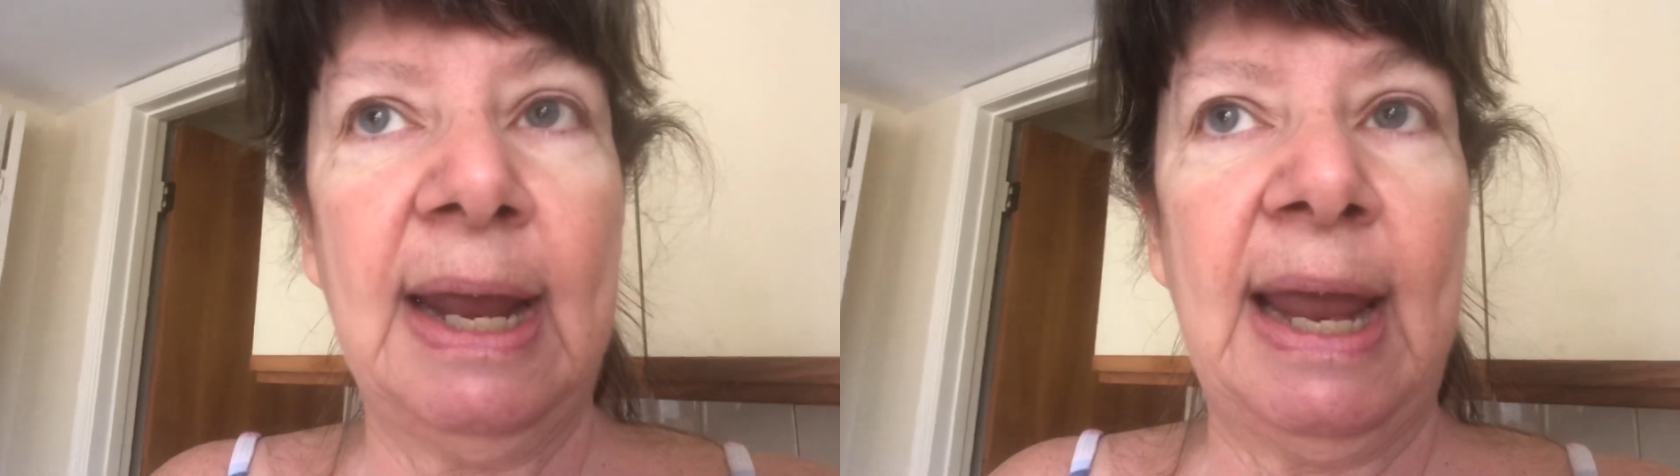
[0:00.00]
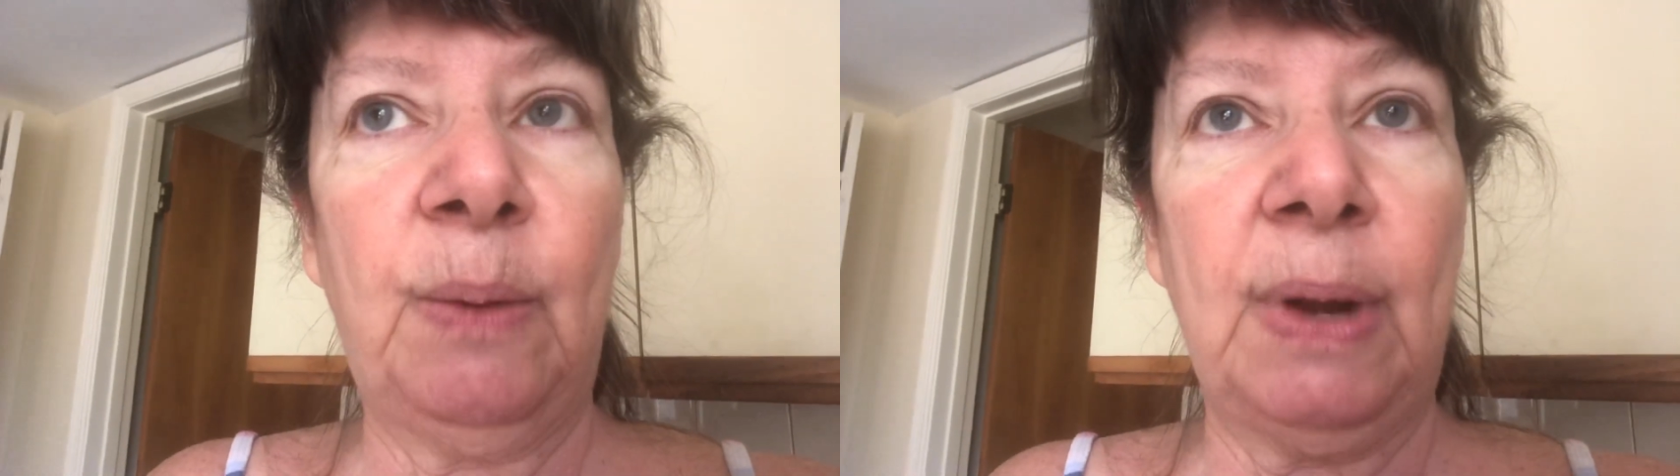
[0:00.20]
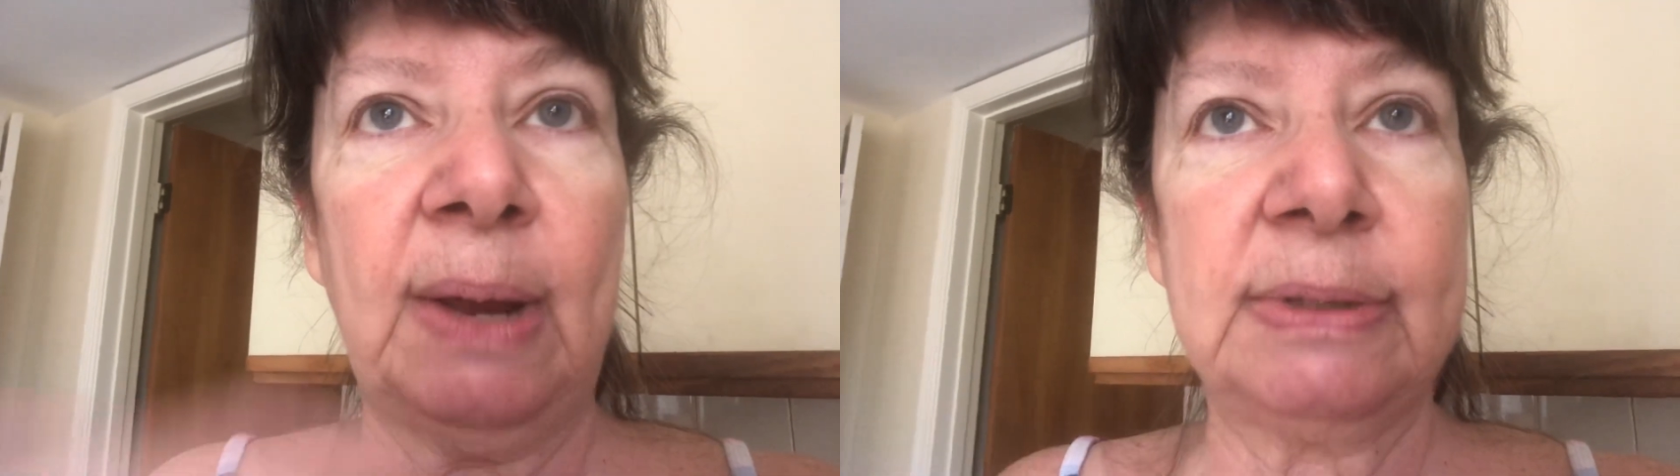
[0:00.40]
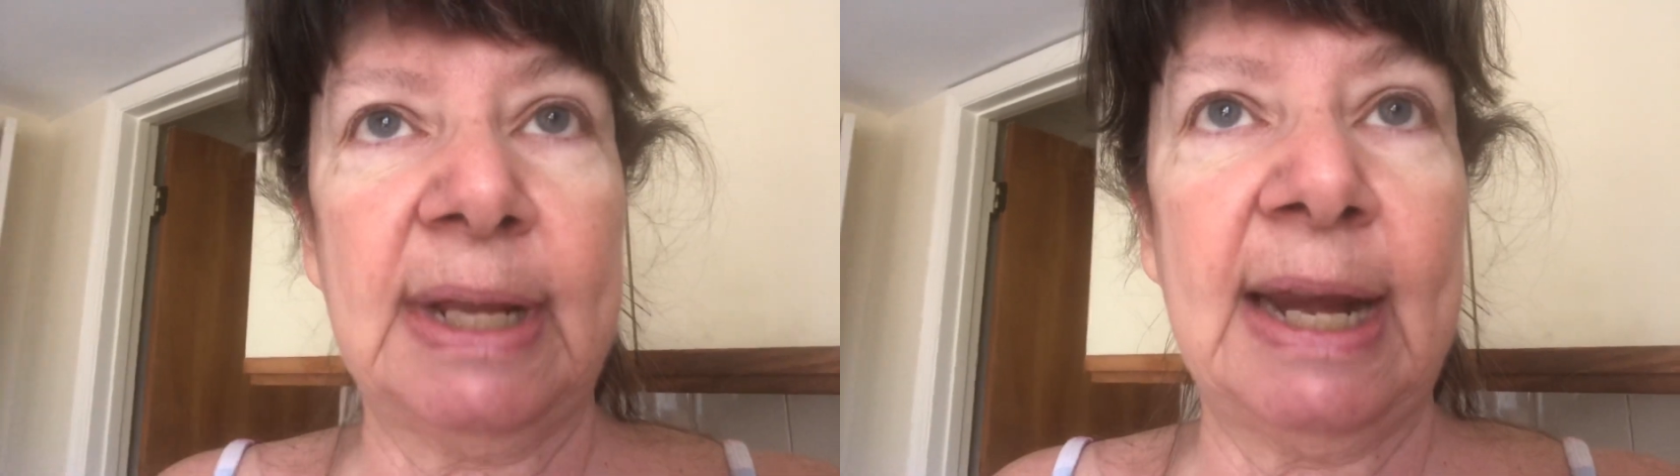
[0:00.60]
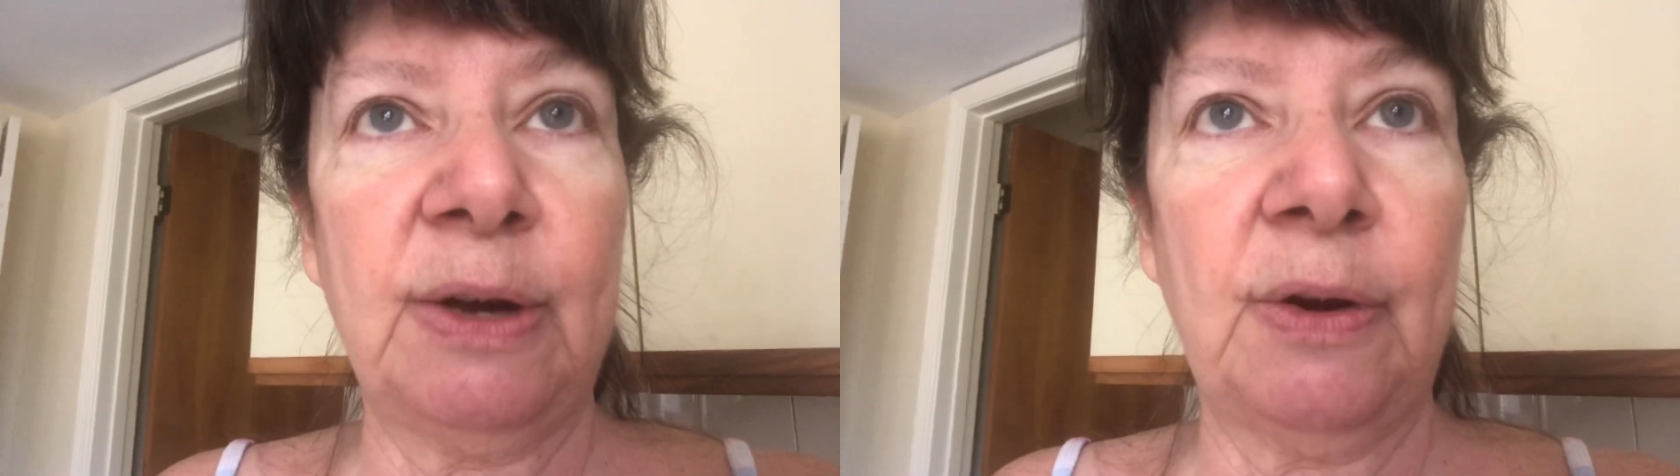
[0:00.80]
And when I was
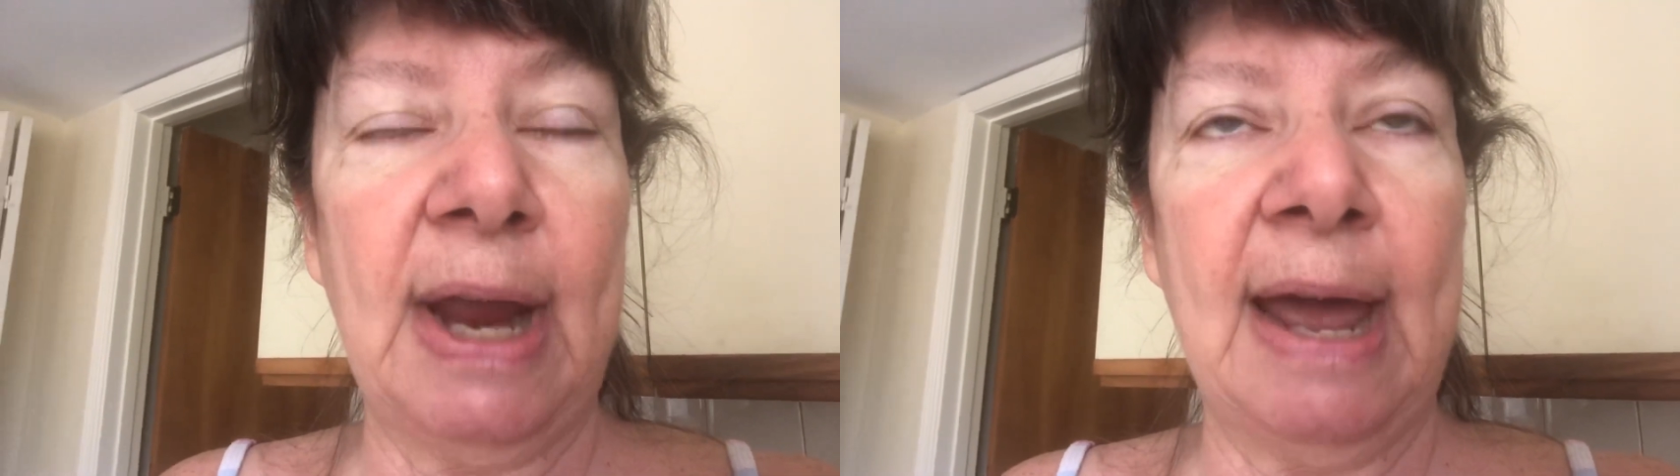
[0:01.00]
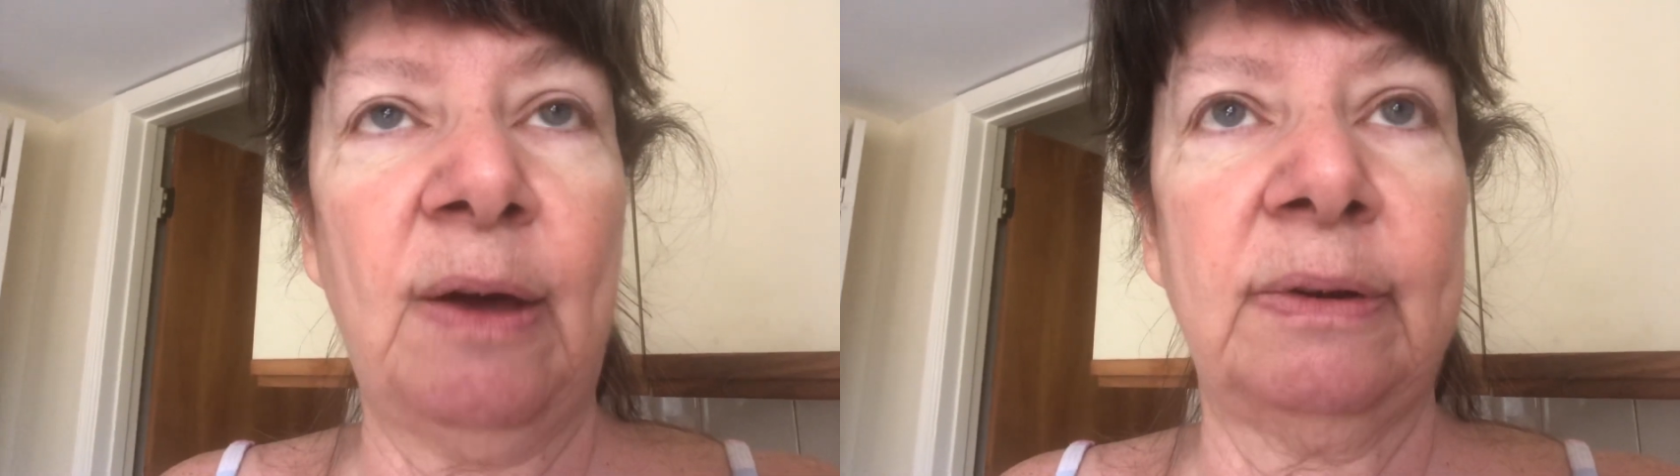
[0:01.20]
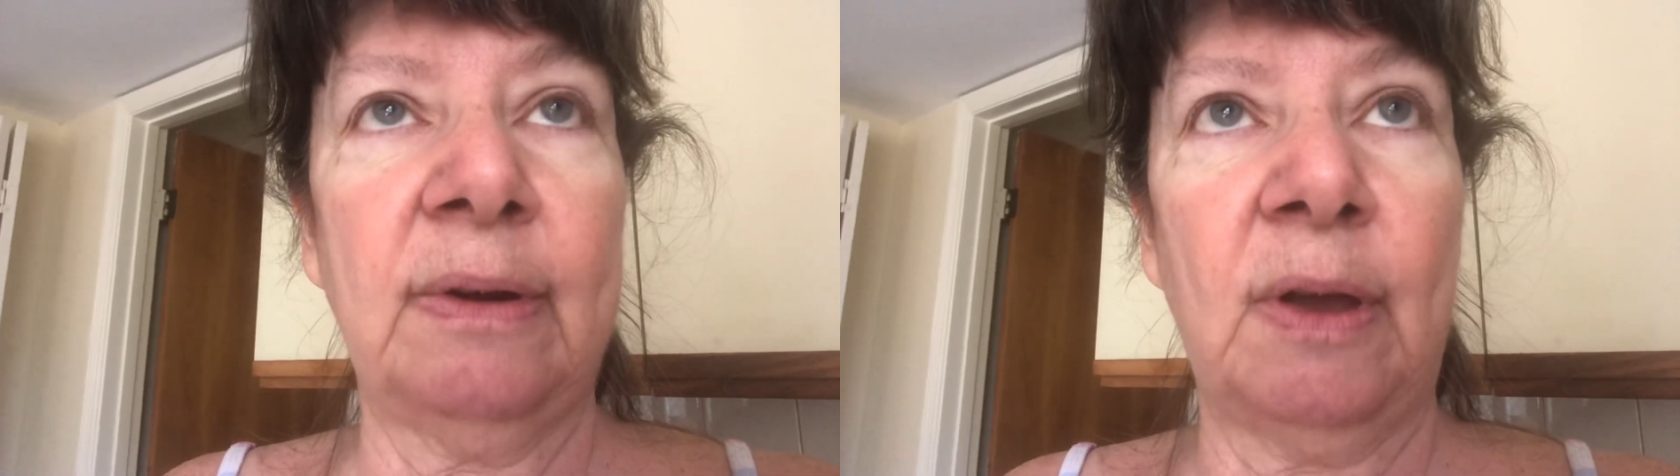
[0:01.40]
letting her out